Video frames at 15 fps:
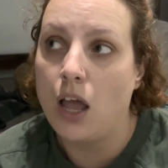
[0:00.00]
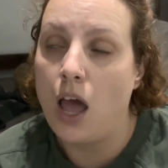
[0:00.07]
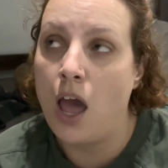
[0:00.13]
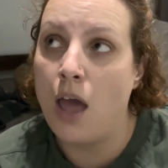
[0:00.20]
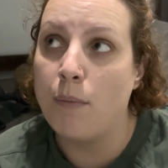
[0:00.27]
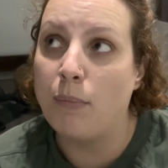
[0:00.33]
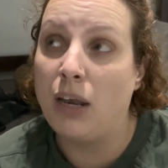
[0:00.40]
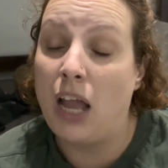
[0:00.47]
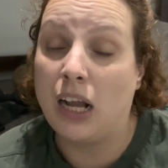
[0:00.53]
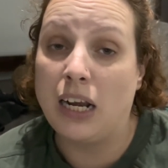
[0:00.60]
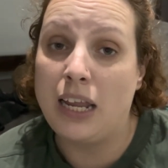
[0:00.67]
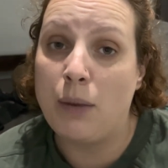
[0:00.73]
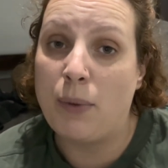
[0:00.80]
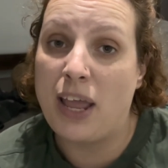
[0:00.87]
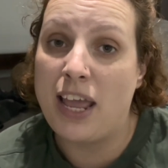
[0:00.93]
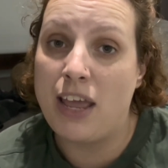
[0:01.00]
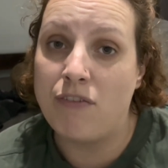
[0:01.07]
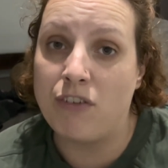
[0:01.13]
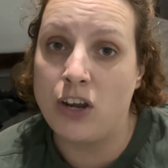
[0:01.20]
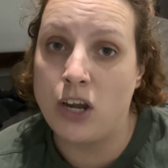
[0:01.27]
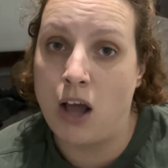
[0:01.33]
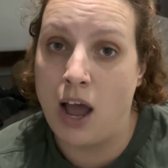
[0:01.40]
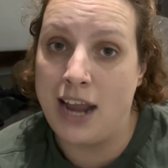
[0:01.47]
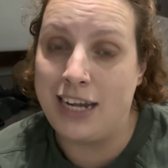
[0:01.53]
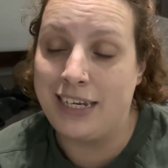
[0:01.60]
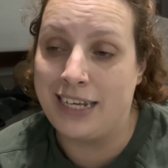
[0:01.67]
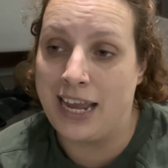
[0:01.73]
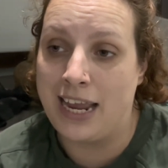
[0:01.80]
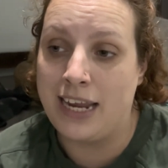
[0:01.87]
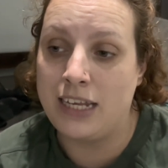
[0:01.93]
Luckily, we're here for 9
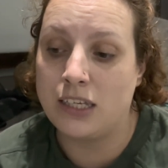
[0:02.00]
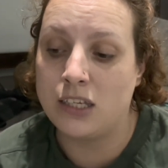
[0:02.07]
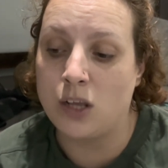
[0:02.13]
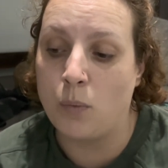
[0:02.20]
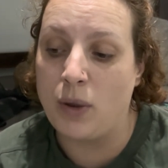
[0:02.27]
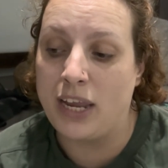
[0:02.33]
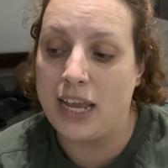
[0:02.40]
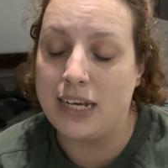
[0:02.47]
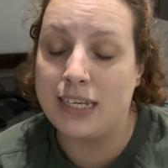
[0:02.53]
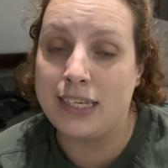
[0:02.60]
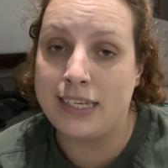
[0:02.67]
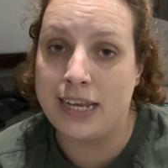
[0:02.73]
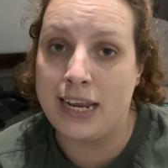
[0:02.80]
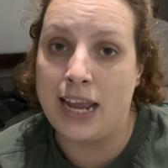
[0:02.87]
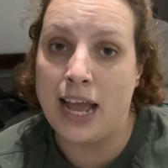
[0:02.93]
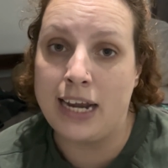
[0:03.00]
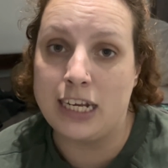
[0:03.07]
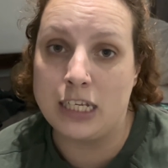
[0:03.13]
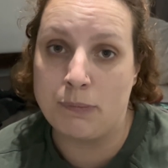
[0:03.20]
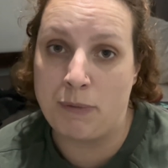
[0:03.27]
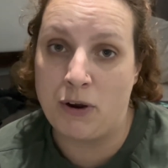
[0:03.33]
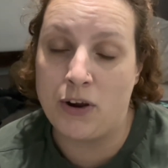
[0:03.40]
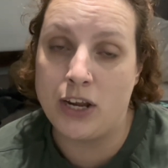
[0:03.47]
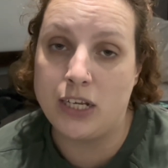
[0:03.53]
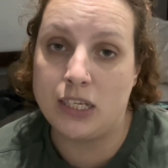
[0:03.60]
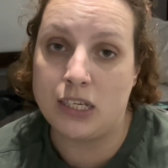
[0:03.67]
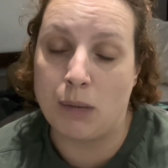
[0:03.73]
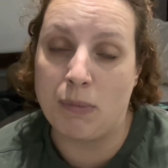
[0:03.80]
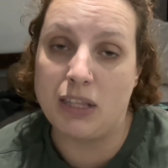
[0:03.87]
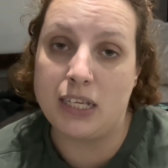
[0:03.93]
days, so we get to see and
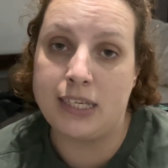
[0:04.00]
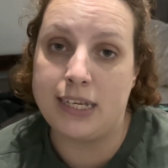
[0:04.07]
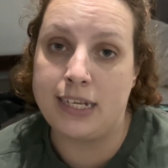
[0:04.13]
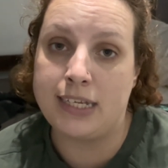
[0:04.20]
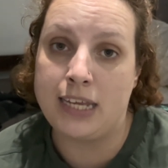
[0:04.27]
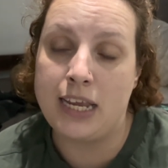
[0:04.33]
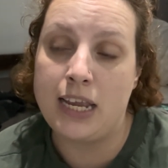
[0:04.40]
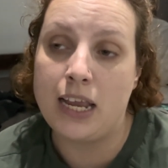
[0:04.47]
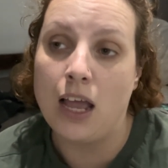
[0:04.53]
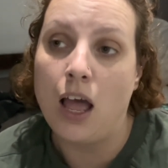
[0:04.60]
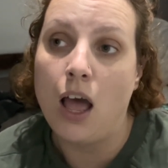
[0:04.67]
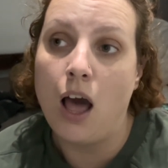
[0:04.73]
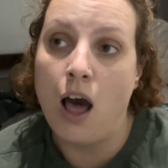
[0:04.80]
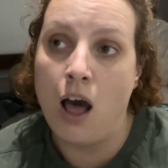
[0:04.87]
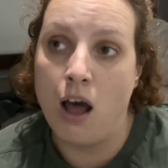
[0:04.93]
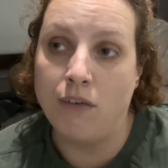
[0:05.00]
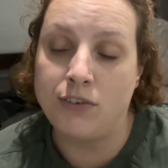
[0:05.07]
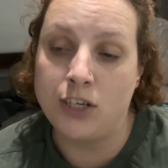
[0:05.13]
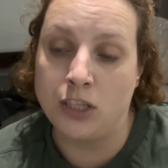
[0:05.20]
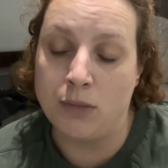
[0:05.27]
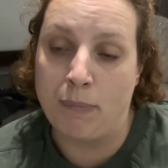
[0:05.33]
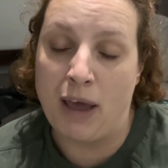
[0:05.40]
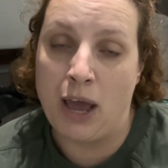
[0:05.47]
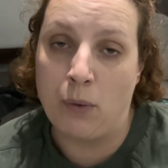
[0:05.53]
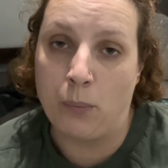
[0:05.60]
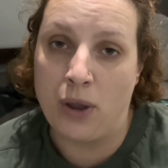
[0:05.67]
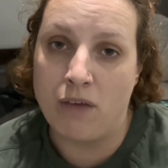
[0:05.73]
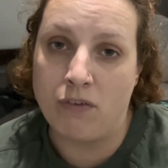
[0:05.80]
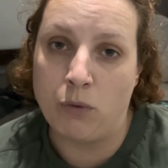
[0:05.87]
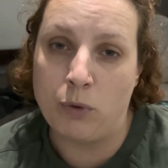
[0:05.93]
experience some of the city after the bad
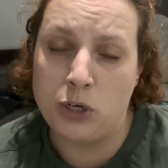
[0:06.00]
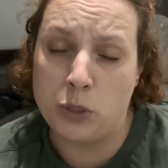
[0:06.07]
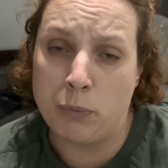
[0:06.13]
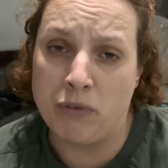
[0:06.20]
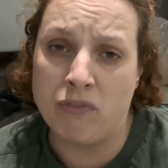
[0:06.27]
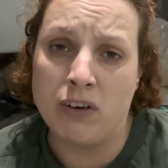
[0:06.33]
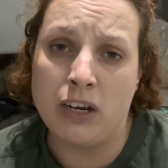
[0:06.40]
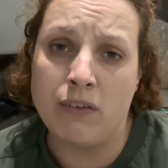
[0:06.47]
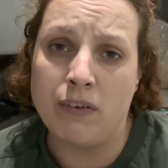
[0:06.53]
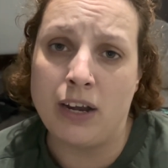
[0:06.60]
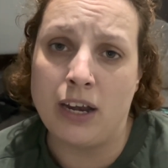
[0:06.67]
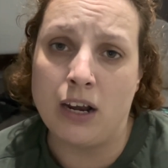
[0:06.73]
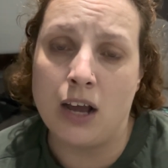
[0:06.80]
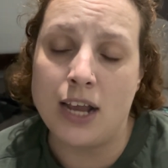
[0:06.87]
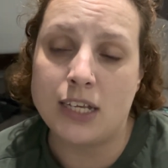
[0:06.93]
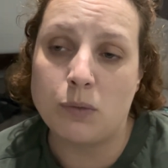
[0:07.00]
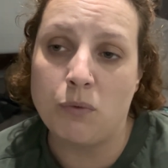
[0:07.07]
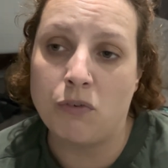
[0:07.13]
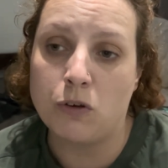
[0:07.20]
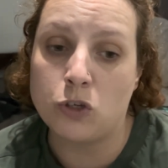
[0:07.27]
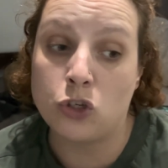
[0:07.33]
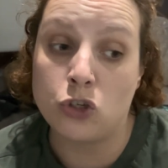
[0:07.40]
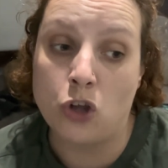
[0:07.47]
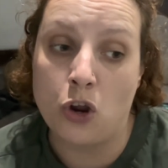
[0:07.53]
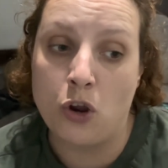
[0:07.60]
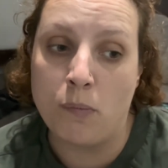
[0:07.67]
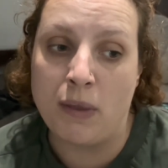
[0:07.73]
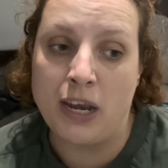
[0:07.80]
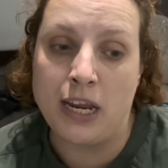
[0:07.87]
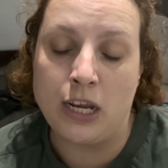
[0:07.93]
weather, which will be really, really nice. We've got so
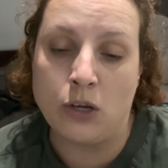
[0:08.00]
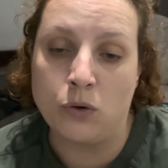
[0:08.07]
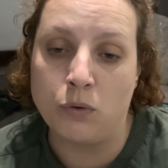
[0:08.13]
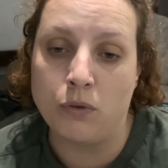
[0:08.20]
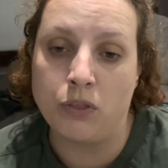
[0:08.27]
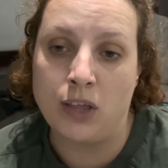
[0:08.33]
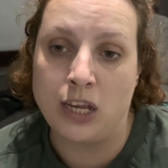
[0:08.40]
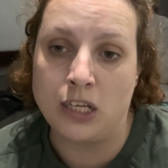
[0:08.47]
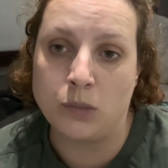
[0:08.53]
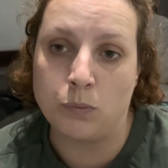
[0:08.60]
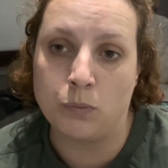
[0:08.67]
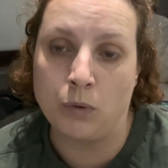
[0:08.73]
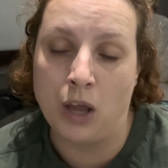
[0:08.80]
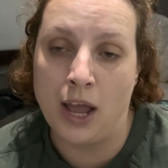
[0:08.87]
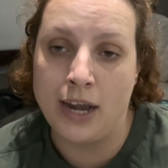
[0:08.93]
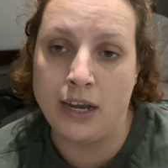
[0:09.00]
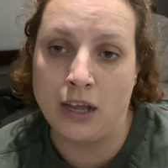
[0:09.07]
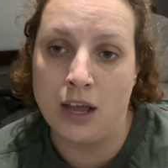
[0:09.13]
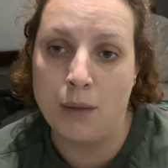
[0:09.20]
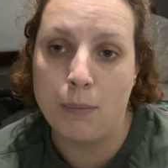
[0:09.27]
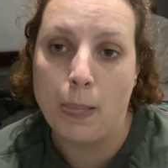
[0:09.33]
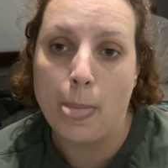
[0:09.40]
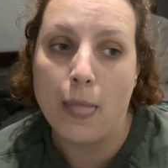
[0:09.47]
many cool things lined up.